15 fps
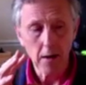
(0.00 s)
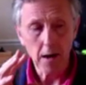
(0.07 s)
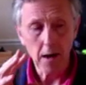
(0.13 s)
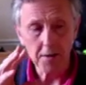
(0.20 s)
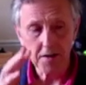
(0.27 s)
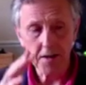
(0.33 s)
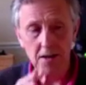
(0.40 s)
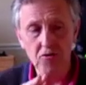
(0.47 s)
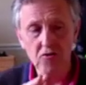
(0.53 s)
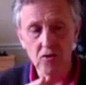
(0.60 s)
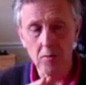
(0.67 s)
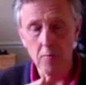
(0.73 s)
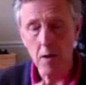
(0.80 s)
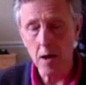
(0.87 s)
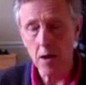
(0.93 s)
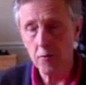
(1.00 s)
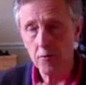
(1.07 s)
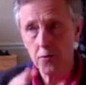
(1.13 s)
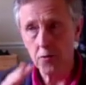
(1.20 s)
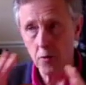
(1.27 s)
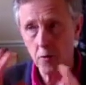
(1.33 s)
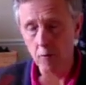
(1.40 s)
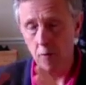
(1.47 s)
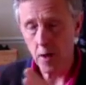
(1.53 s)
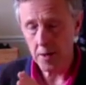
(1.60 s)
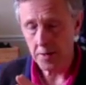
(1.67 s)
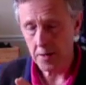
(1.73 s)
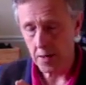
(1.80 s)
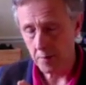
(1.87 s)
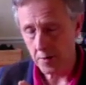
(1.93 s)
attention mode to a
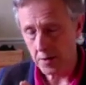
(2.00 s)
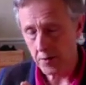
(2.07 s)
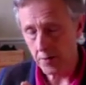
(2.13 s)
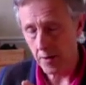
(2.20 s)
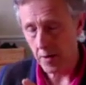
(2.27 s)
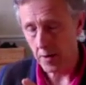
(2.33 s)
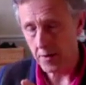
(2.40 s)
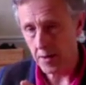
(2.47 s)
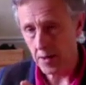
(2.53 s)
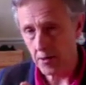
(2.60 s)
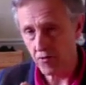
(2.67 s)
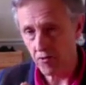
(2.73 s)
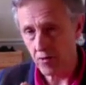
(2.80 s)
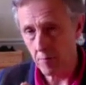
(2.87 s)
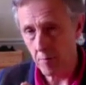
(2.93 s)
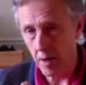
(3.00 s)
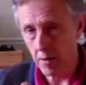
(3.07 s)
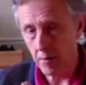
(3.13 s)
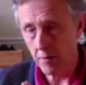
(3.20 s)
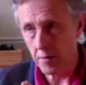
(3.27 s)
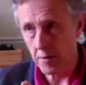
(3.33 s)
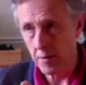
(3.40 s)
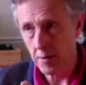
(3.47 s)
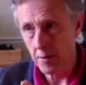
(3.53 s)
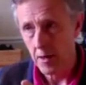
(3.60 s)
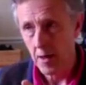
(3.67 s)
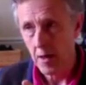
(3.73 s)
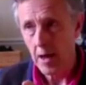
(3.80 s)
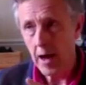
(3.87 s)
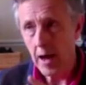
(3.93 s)
right hemisphere attention mode.
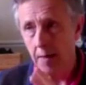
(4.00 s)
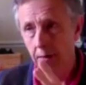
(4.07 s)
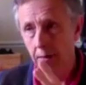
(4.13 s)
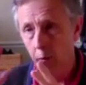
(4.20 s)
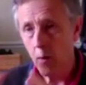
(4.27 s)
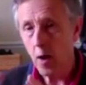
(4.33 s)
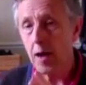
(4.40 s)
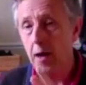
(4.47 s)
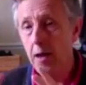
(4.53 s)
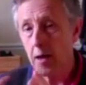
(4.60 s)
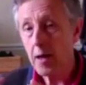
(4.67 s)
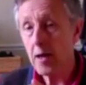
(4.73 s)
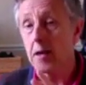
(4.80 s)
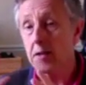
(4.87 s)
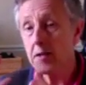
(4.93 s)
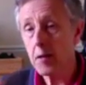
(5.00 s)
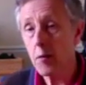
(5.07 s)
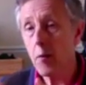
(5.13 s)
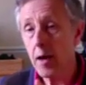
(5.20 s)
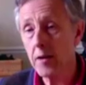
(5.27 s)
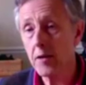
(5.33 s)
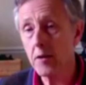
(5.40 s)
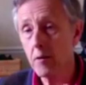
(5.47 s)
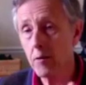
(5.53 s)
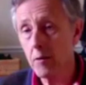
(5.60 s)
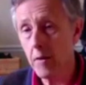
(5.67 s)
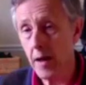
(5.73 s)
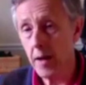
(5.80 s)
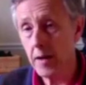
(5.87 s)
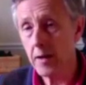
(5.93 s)
And the easy way to do
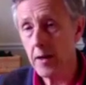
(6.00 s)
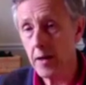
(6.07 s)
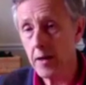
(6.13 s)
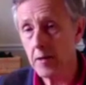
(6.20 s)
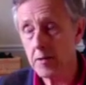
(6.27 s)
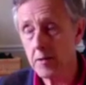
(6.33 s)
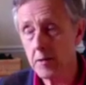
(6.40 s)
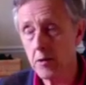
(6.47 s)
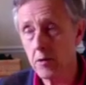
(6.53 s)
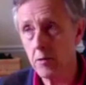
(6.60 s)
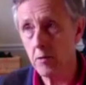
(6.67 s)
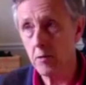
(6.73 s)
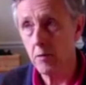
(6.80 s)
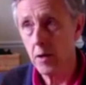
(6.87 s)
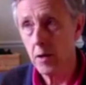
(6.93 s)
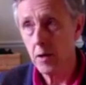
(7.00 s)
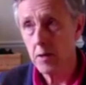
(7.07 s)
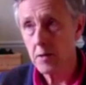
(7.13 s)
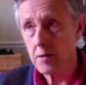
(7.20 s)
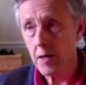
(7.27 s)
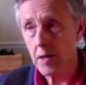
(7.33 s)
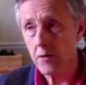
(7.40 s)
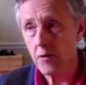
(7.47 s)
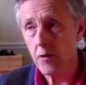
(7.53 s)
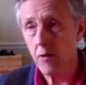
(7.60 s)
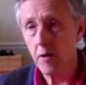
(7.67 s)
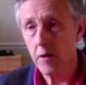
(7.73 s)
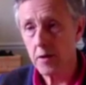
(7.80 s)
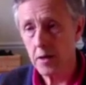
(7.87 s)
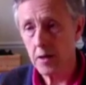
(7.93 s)
that is to center
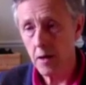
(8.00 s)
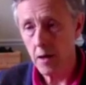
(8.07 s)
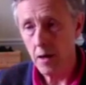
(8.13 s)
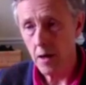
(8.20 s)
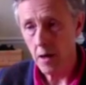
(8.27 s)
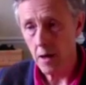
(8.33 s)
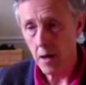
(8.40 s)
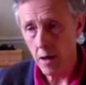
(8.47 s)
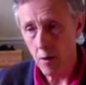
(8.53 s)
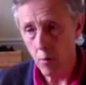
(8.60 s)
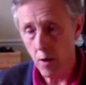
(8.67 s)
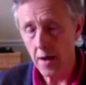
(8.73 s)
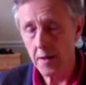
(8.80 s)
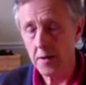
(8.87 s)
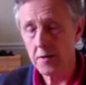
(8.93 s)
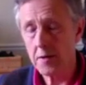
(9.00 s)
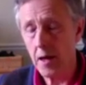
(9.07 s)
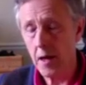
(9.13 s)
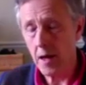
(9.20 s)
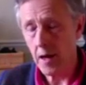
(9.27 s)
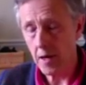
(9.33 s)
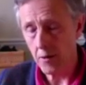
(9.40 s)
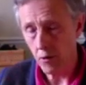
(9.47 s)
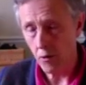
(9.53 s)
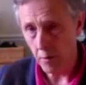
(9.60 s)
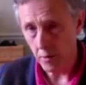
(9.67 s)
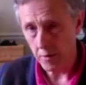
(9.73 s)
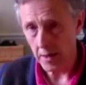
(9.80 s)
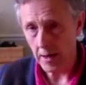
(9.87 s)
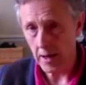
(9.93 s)
your awareness in your
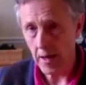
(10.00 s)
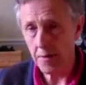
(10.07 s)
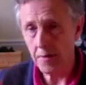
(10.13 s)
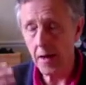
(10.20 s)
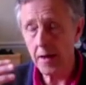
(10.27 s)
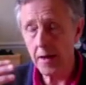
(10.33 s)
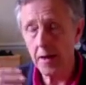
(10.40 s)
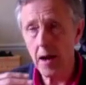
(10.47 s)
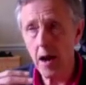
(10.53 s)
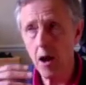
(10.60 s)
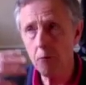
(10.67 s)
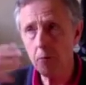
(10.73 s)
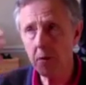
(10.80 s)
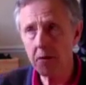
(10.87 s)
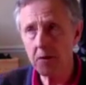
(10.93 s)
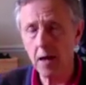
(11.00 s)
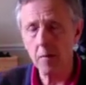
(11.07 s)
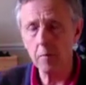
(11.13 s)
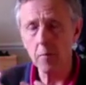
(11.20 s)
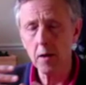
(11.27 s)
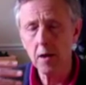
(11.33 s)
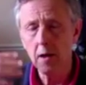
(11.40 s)
body. And then it opens up